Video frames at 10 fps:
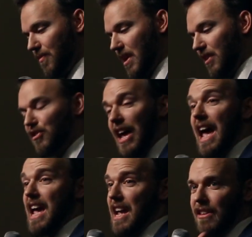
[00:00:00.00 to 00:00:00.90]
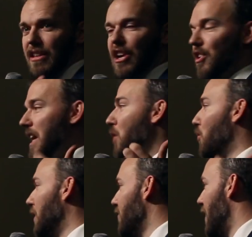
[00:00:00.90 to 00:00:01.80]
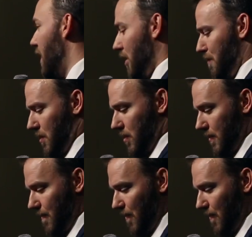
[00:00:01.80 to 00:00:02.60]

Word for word: They say that they're equally valuable.